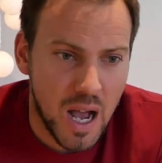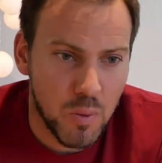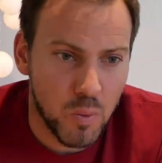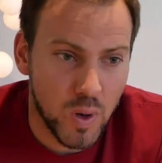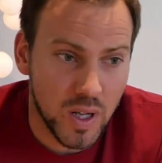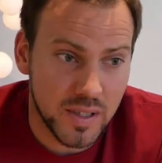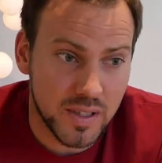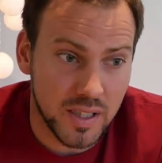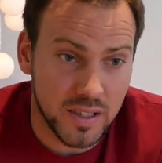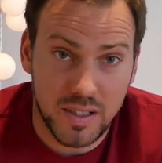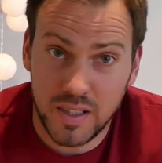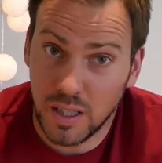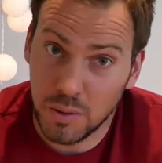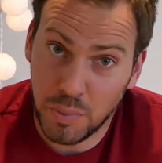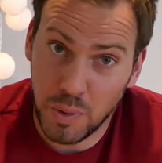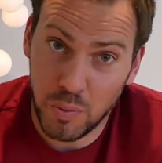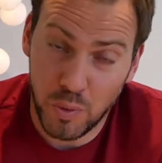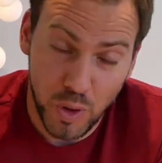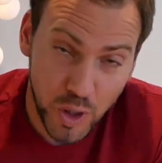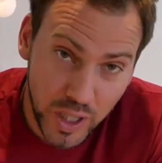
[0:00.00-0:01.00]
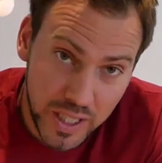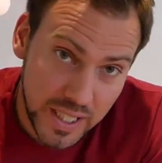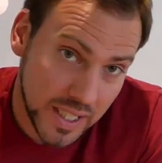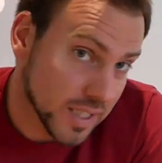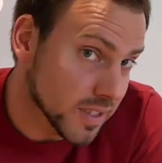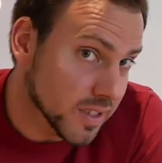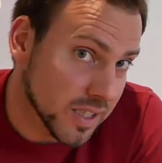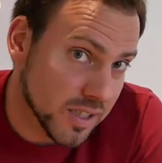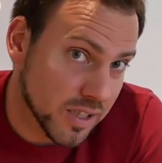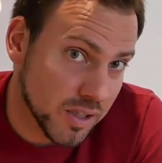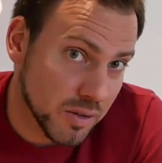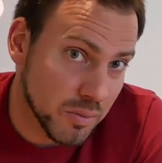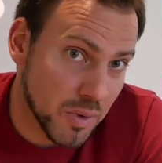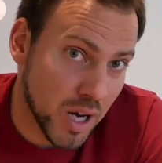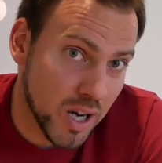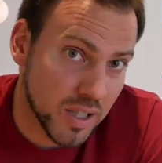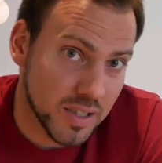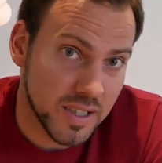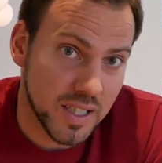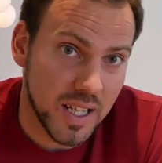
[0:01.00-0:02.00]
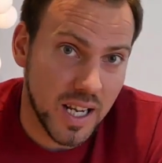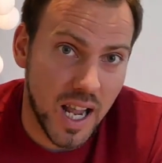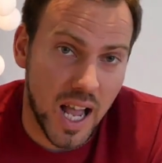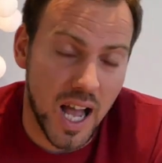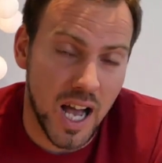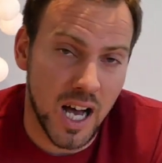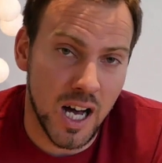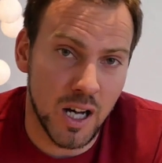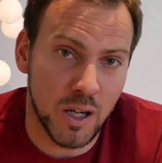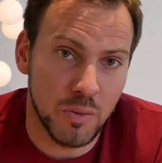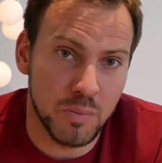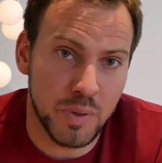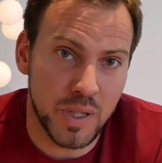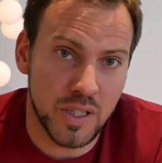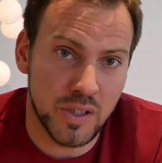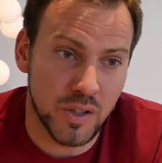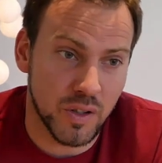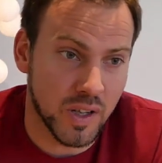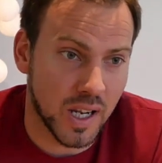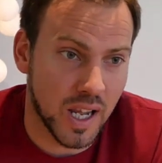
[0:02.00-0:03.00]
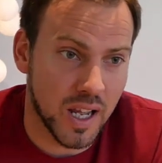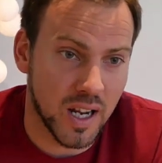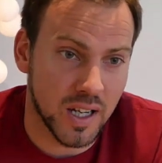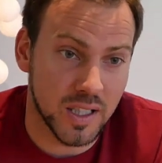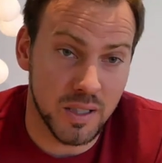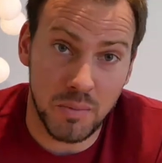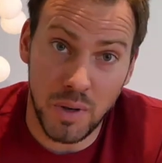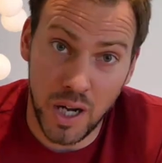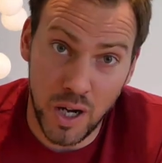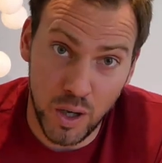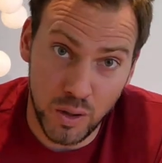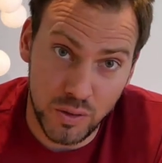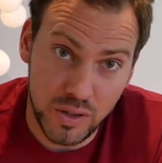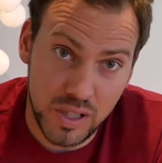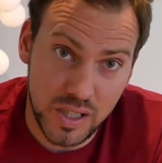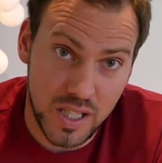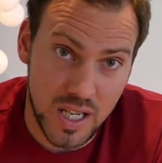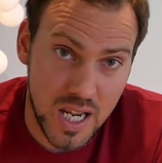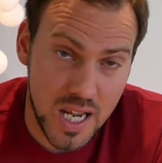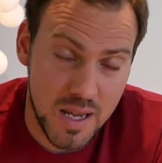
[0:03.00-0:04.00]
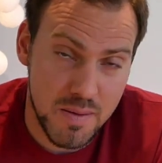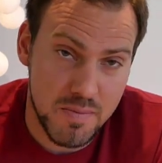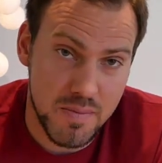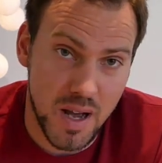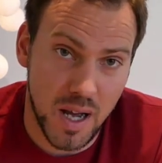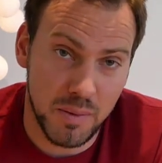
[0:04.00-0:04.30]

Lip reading: whilst I'll still be working in digital marketing, I'll be doing it under my own steam.